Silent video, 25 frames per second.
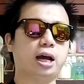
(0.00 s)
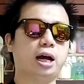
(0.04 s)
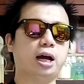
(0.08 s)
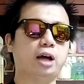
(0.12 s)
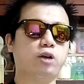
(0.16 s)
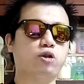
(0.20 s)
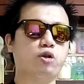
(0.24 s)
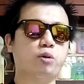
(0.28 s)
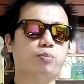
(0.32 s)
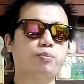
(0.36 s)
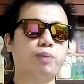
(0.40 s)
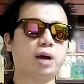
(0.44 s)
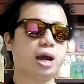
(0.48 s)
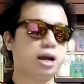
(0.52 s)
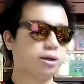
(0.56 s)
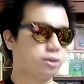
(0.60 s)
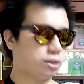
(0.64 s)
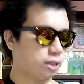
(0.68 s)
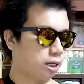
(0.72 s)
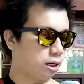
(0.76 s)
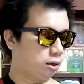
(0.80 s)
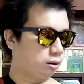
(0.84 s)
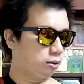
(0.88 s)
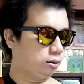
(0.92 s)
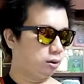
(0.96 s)
Triple
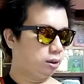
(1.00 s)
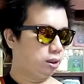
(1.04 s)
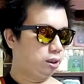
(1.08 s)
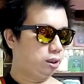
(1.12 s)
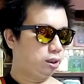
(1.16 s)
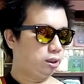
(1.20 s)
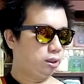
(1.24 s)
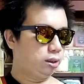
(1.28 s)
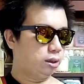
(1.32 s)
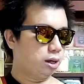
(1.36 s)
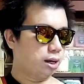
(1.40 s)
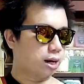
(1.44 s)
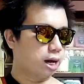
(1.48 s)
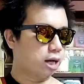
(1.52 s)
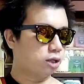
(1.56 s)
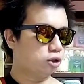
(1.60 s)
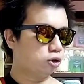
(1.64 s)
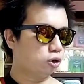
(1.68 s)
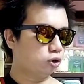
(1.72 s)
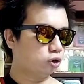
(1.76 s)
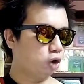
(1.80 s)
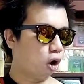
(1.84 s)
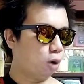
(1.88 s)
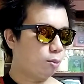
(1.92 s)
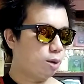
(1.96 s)
XL. Okay, so
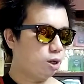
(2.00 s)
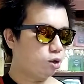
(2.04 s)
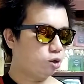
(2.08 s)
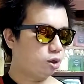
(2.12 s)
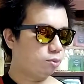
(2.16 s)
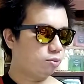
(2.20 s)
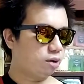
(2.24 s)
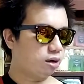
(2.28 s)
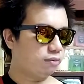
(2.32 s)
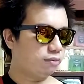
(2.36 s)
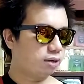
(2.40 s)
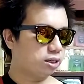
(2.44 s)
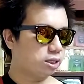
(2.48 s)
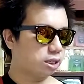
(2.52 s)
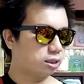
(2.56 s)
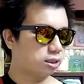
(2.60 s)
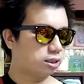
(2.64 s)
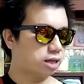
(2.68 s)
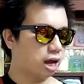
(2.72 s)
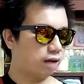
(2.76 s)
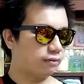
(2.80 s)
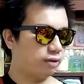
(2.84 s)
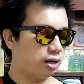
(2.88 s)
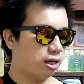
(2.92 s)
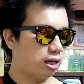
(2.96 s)
Tommy Dreamer versus
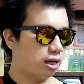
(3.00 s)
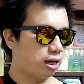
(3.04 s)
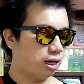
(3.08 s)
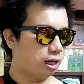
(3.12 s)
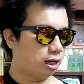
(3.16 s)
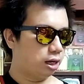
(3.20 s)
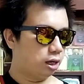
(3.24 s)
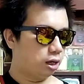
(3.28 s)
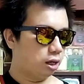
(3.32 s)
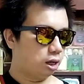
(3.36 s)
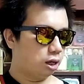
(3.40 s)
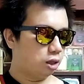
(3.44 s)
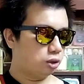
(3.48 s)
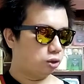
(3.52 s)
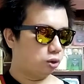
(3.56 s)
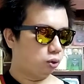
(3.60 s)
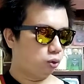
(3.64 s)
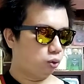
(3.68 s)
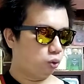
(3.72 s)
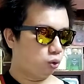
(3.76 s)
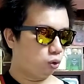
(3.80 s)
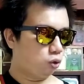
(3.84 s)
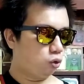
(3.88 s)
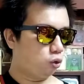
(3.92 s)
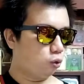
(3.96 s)
Larry D. So
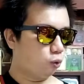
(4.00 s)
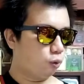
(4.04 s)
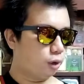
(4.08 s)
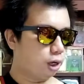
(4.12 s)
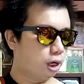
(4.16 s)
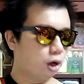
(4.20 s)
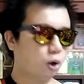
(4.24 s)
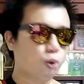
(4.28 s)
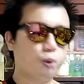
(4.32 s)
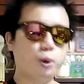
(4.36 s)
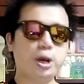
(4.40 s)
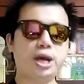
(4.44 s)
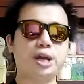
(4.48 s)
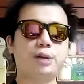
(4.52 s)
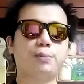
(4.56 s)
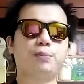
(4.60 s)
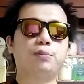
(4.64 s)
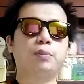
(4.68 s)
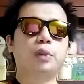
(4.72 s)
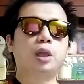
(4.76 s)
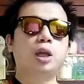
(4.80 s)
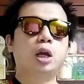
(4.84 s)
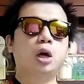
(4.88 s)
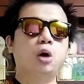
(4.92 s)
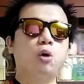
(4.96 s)
who will win?
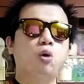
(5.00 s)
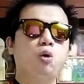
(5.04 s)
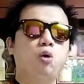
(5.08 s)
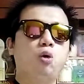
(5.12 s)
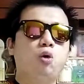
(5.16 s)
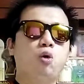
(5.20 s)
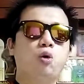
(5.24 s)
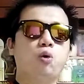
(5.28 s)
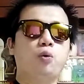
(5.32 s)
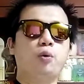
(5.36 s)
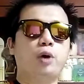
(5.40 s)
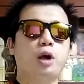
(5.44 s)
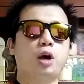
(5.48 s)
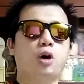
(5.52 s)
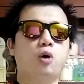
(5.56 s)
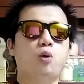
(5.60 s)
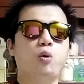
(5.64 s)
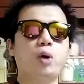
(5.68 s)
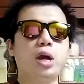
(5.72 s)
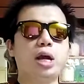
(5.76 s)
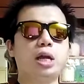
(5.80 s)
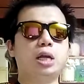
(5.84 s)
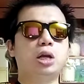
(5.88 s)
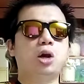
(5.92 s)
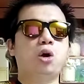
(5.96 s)
Who will
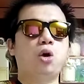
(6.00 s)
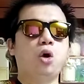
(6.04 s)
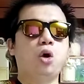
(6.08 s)
win?